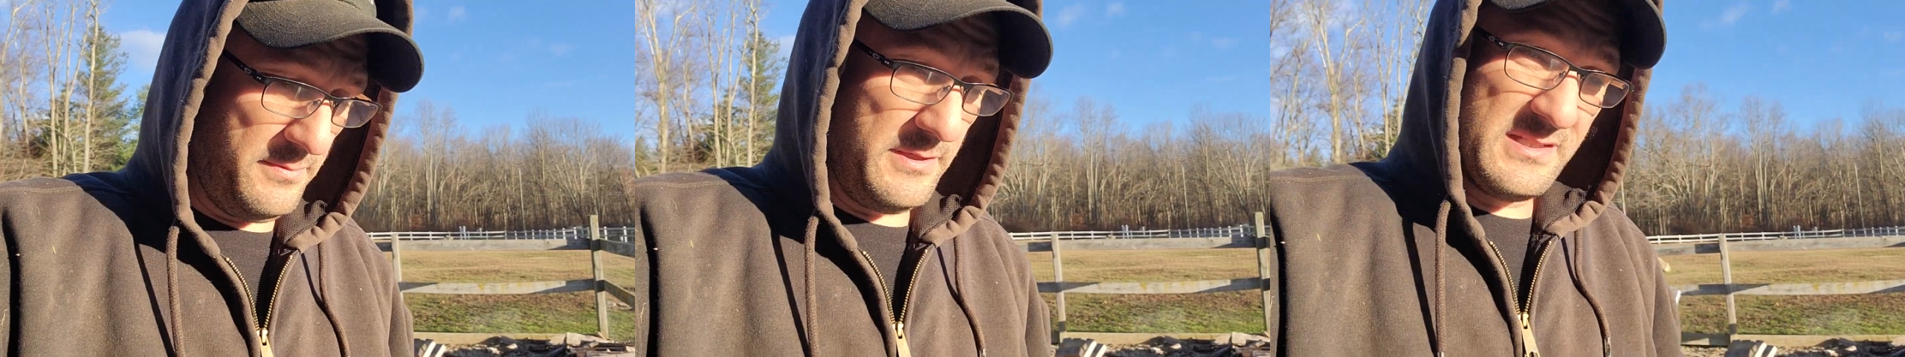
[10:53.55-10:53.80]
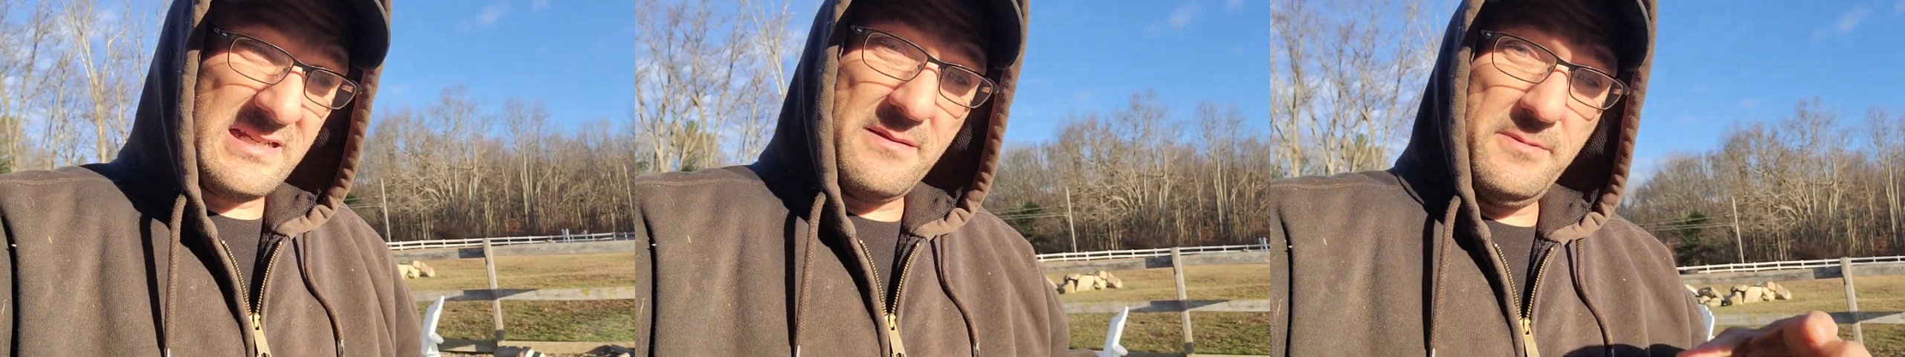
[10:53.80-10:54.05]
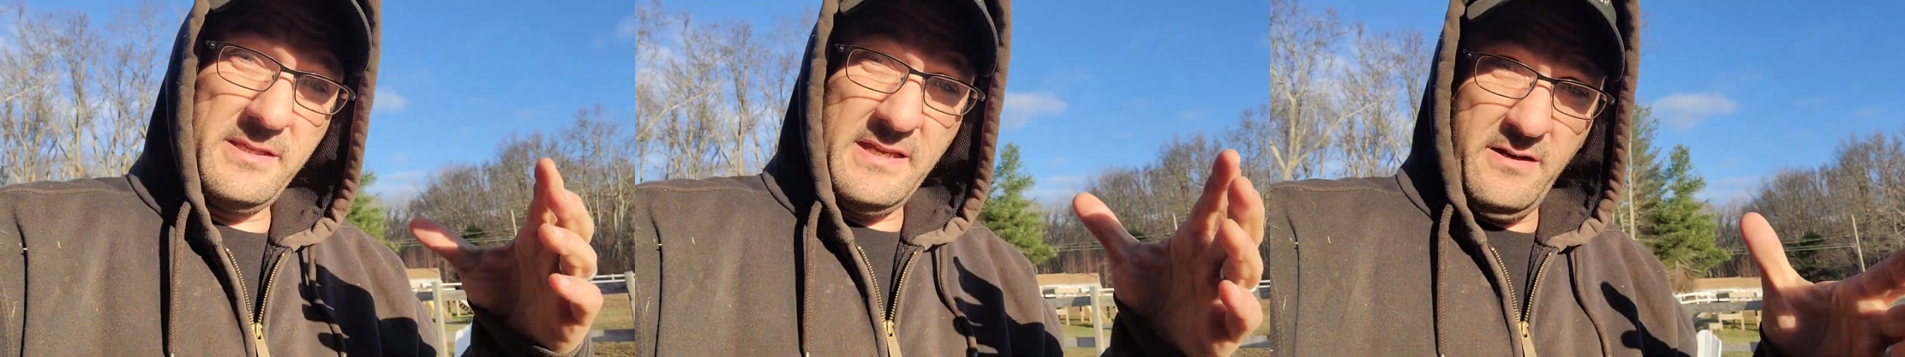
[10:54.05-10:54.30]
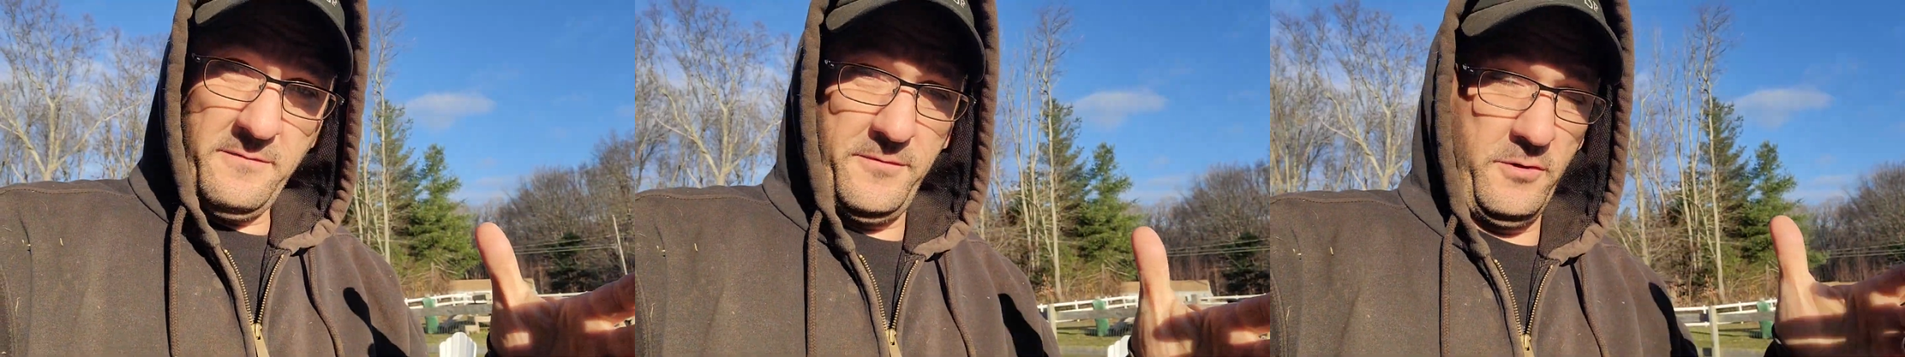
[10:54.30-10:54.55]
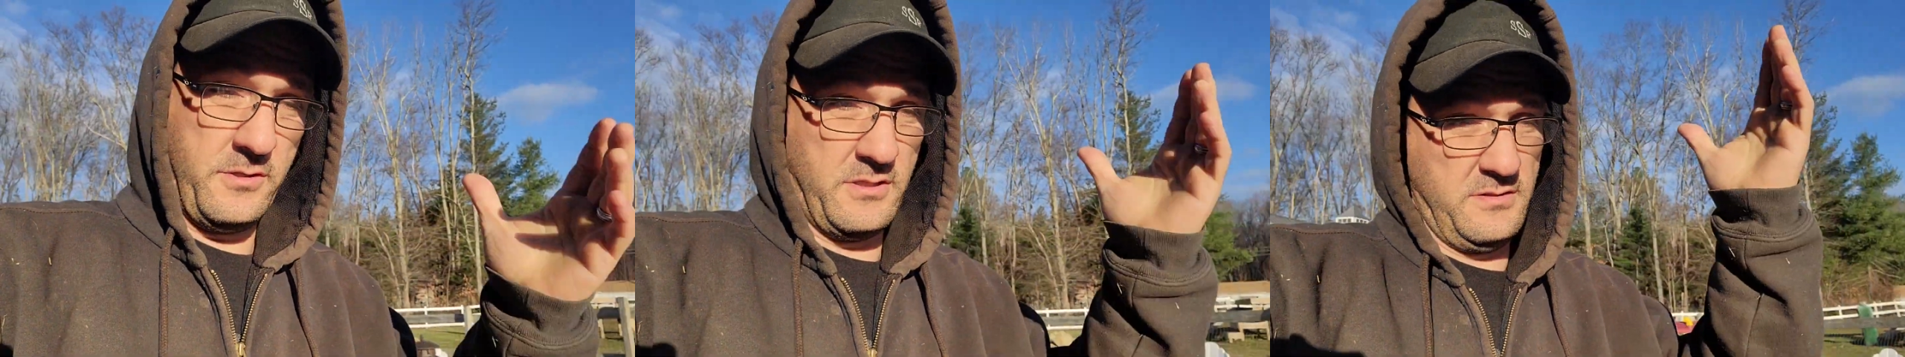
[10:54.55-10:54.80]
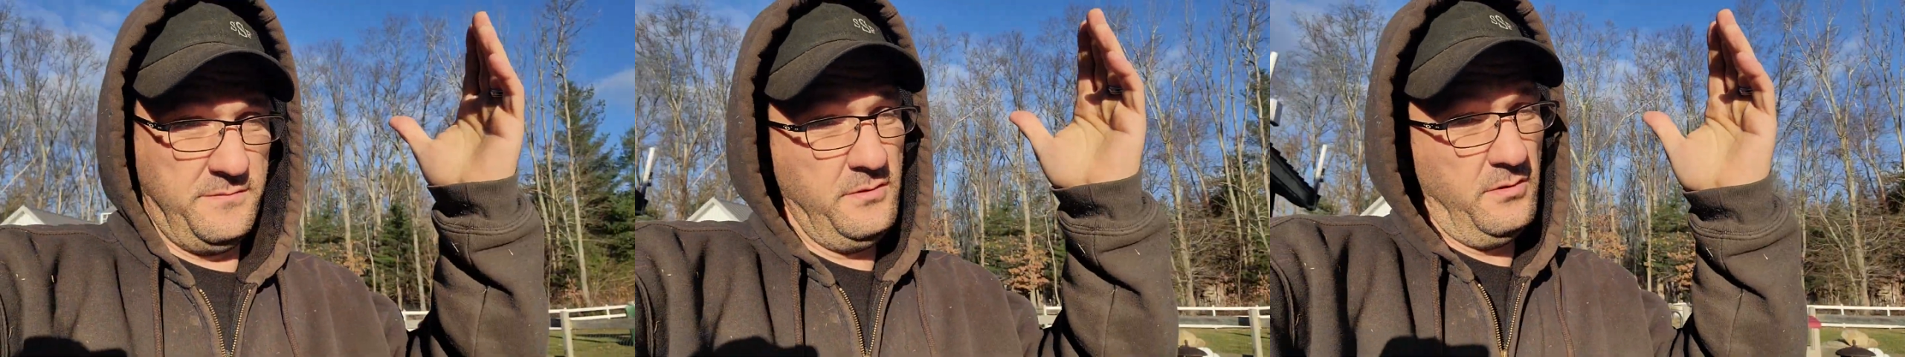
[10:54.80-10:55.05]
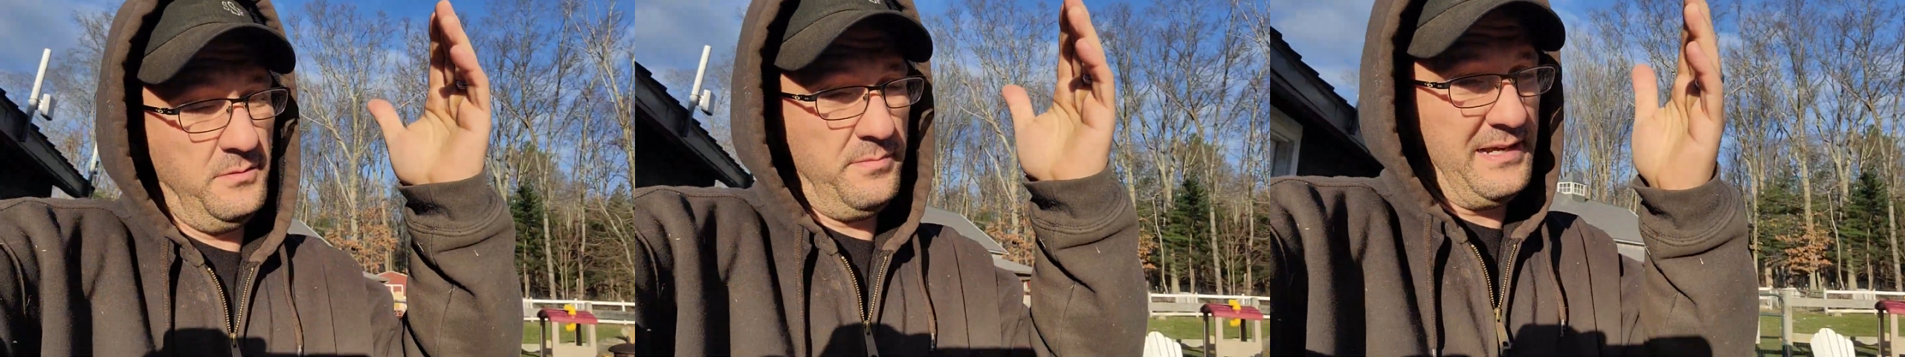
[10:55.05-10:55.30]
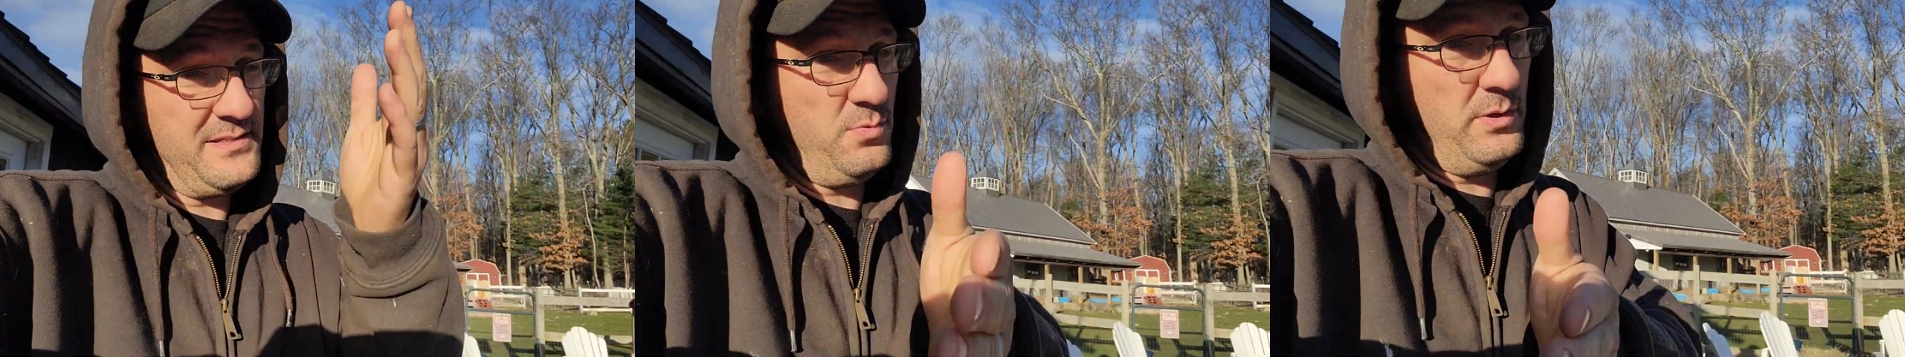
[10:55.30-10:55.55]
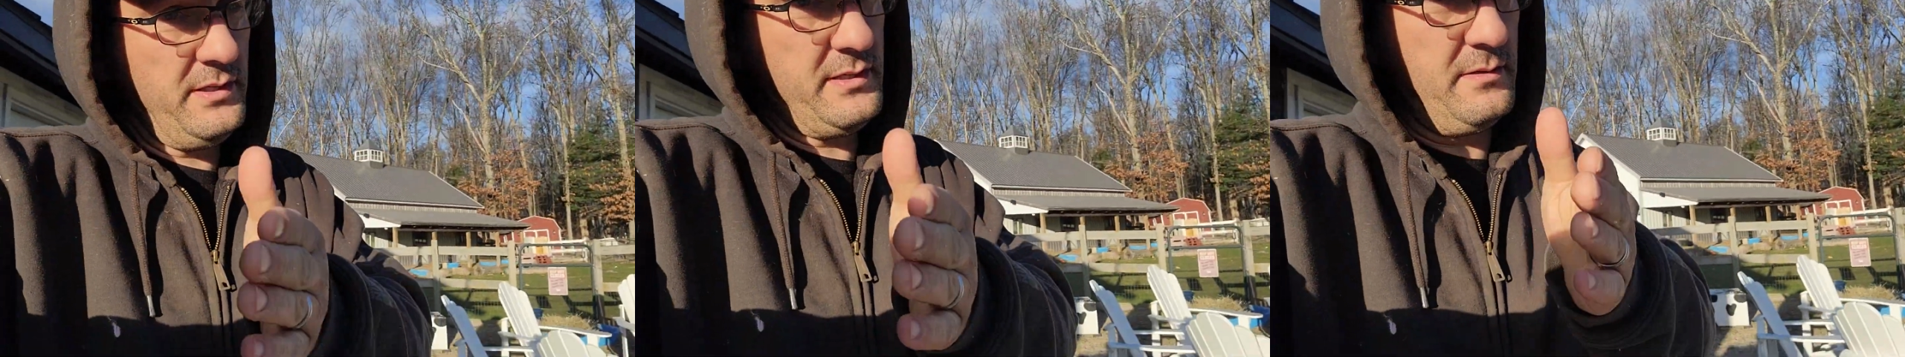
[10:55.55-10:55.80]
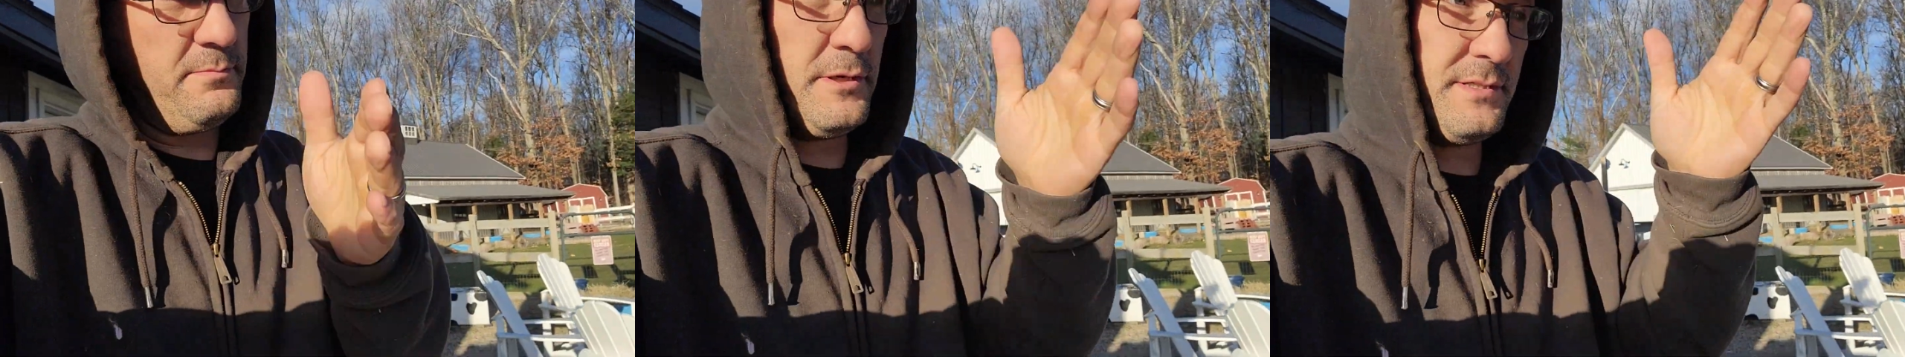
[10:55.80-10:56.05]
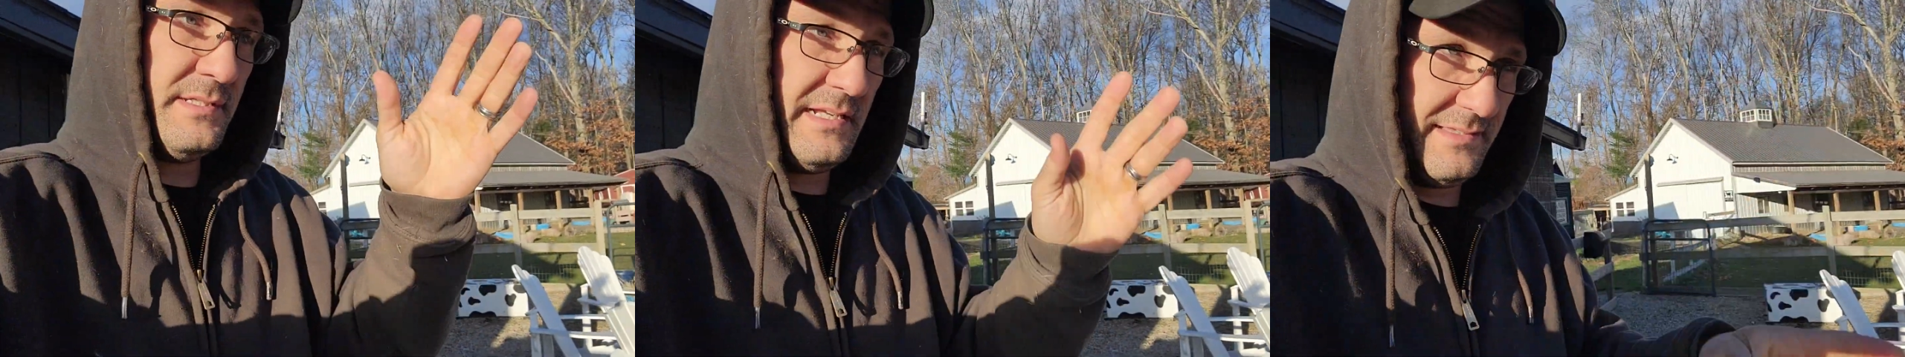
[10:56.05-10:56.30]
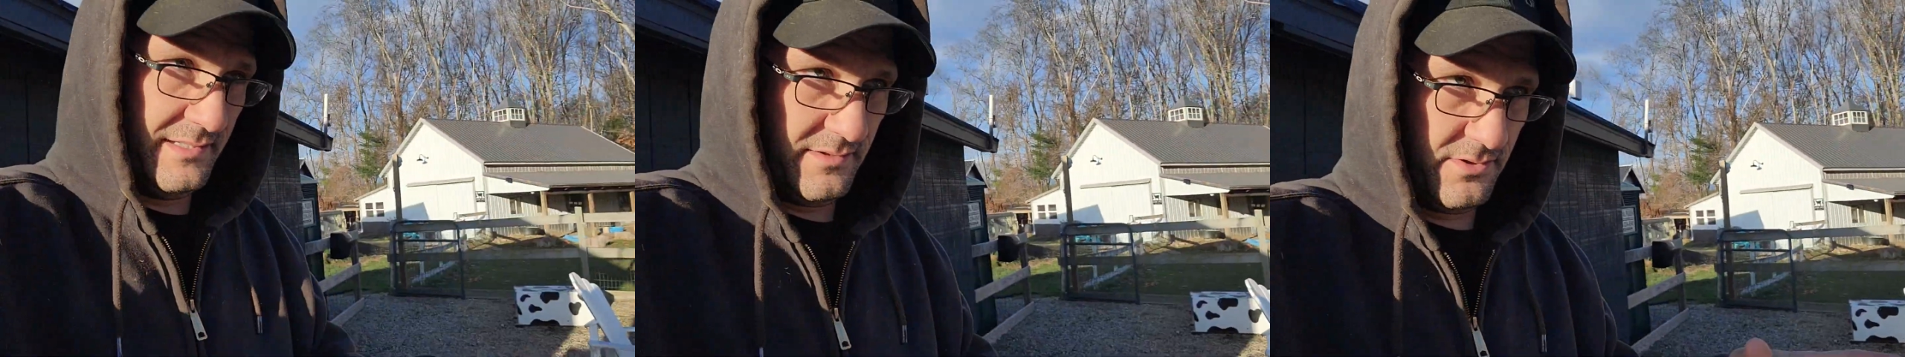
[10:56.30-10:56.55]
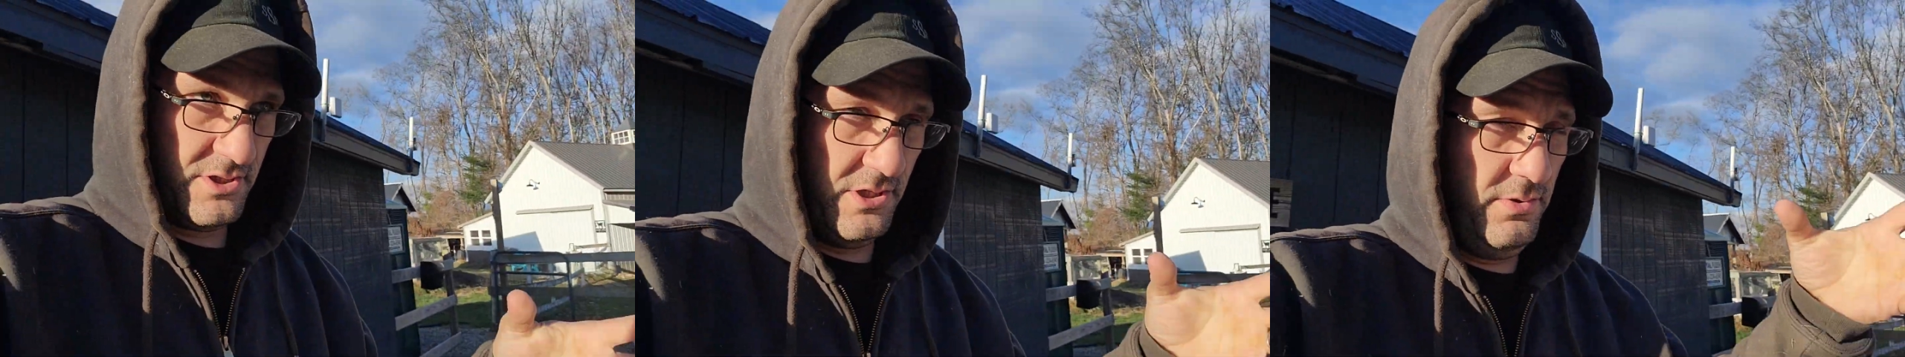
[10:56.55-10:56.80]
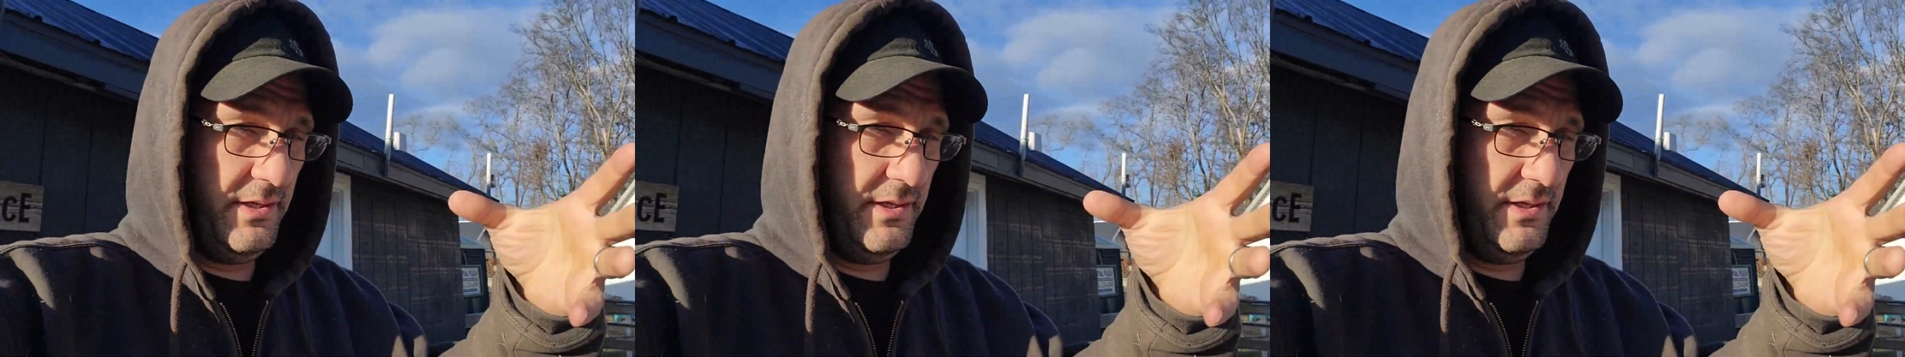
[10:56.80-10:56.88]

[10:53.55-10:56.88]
but he's got to be careful because if he only buys one kid a present, not the other two,